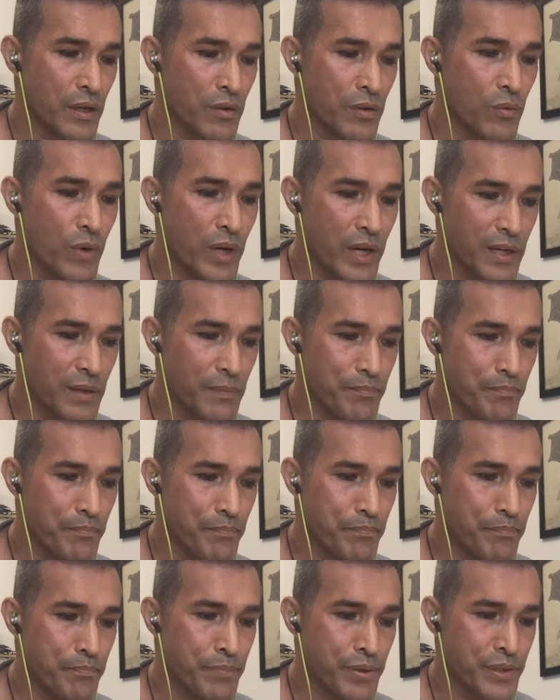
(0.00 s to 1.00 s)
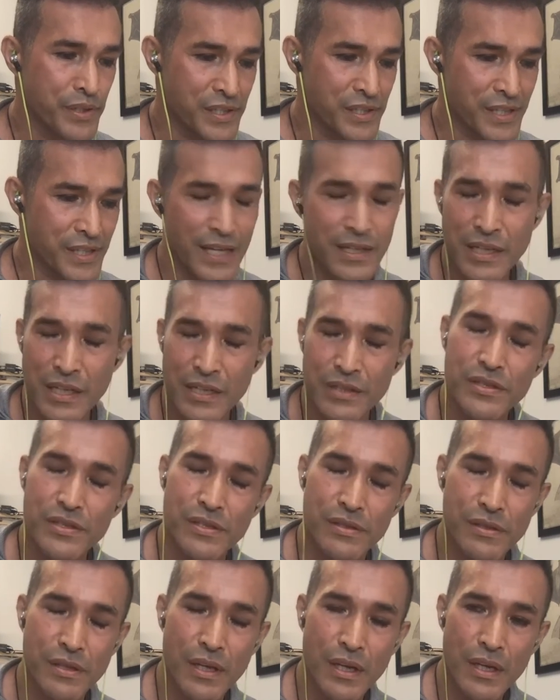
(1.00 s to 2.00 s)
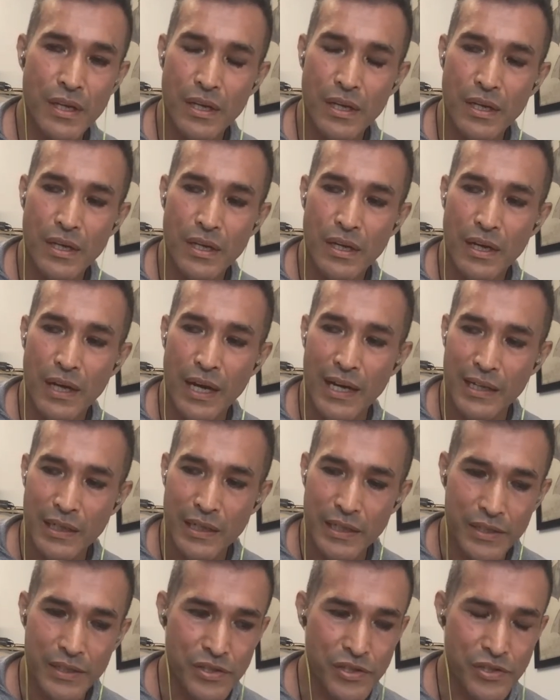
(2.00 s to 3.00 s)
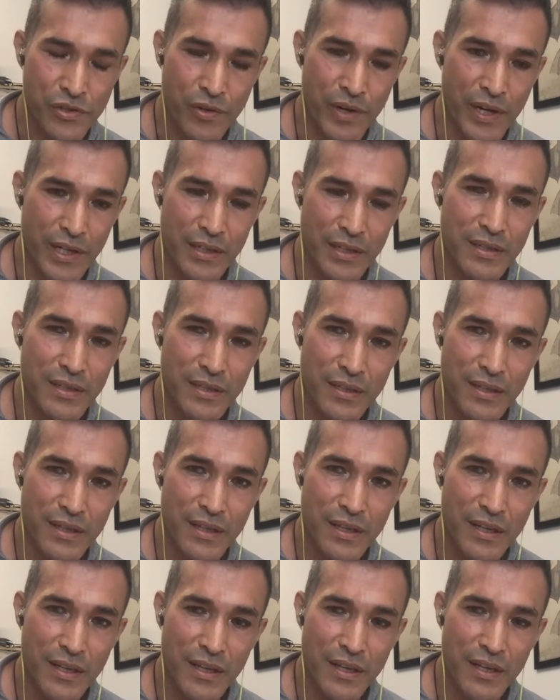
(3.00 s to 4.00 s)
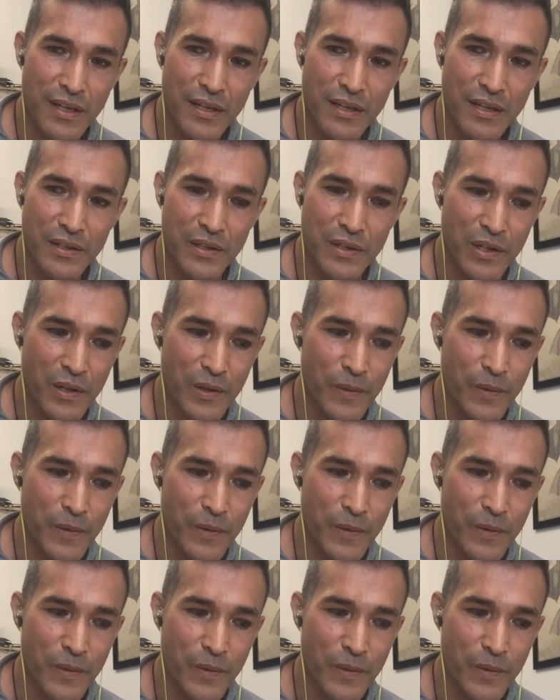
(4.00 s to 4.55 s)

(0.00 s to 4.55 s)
to want to present as at least straight, there